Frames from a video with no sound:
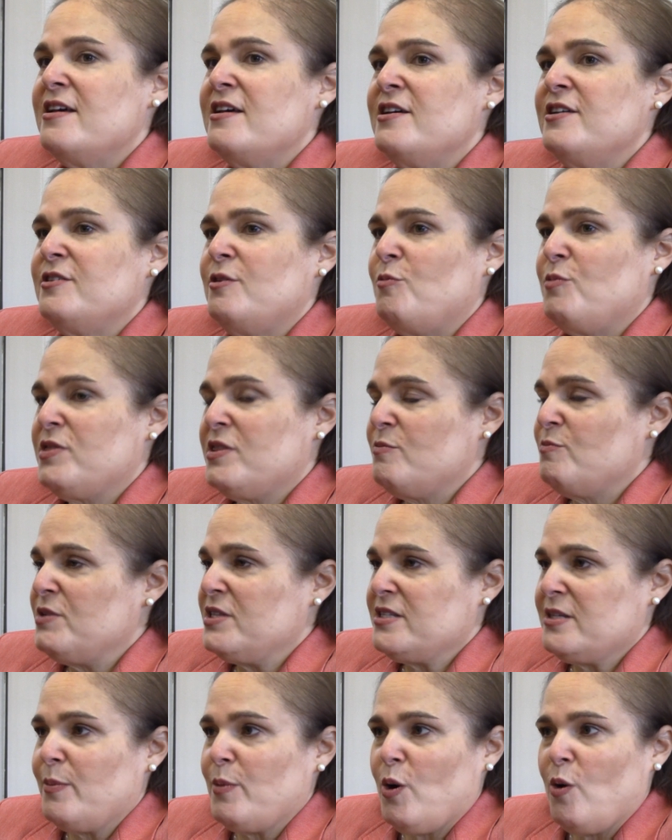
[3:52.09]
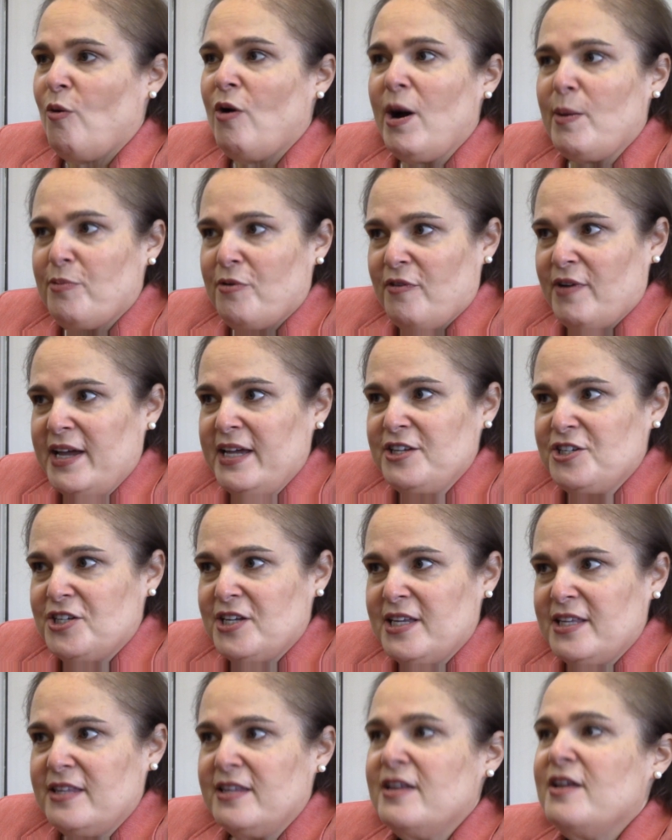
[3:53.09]
You know, with some
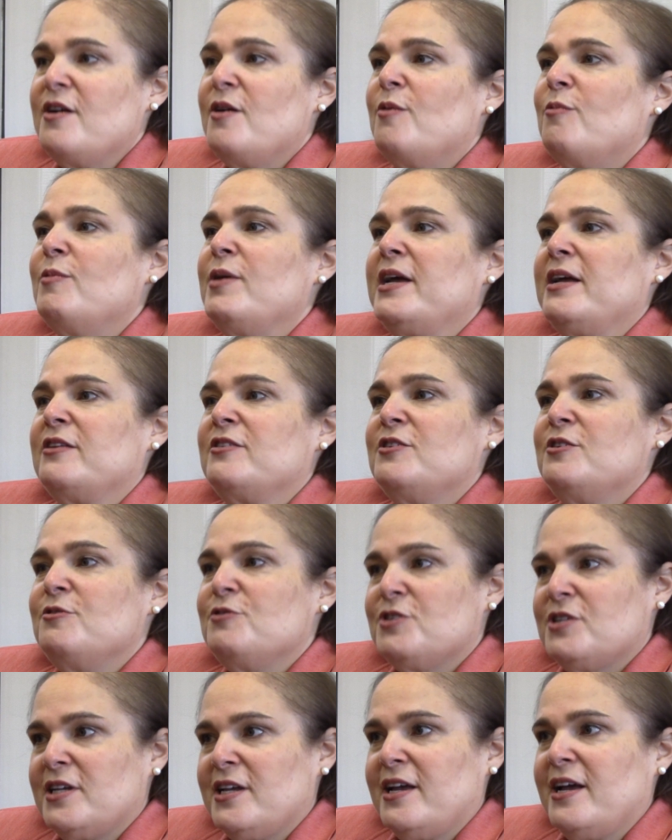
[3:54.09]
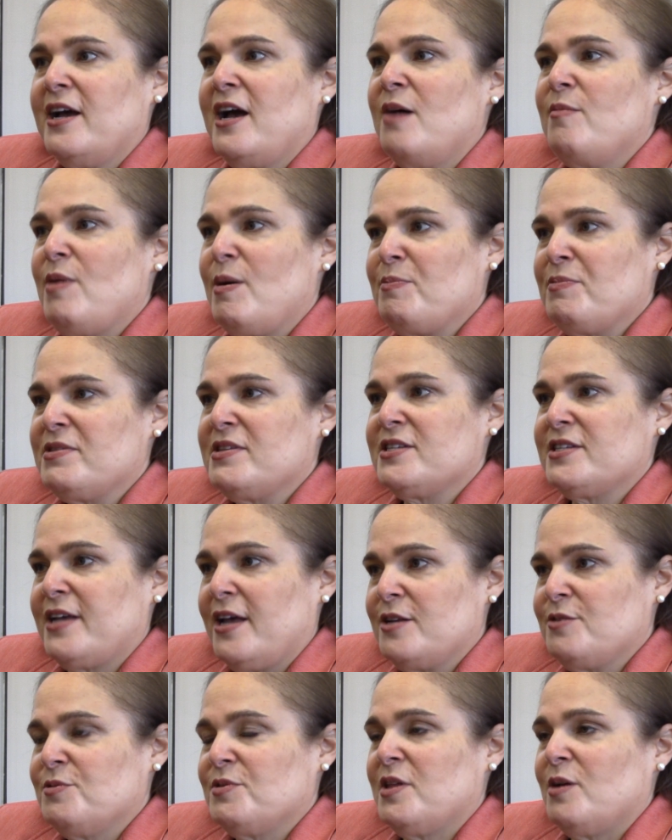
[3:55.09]
cooperation, we can usually come up with a
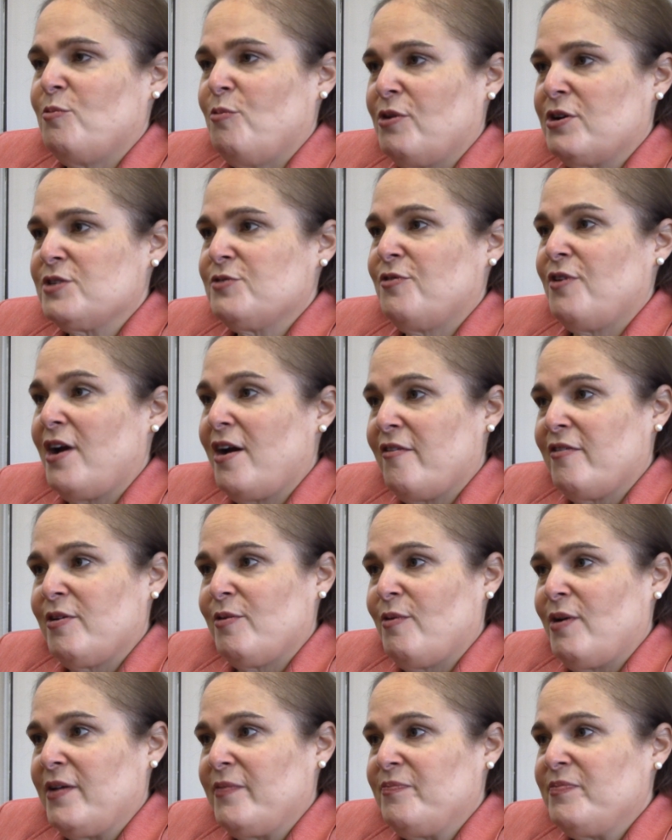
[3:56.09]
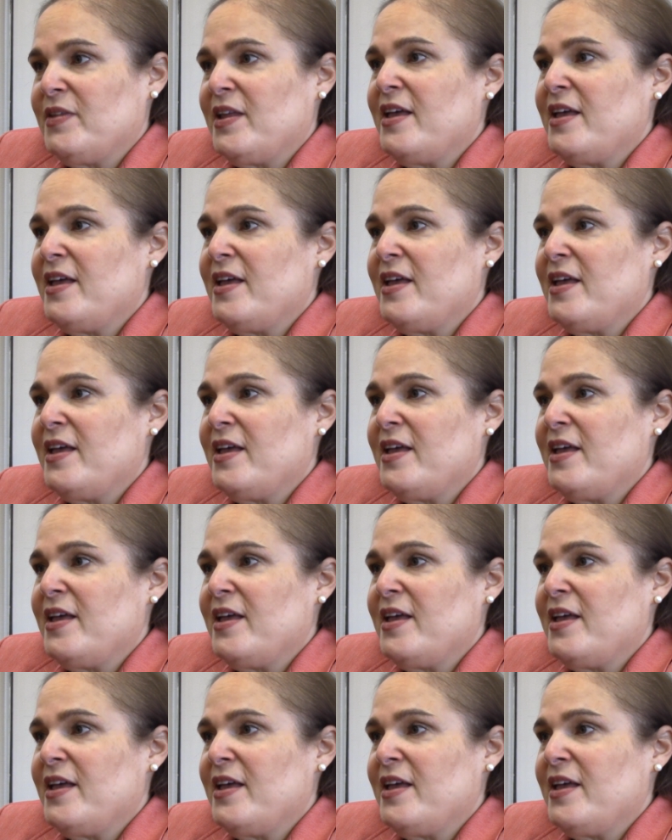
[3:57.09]
schedule that works for everyone.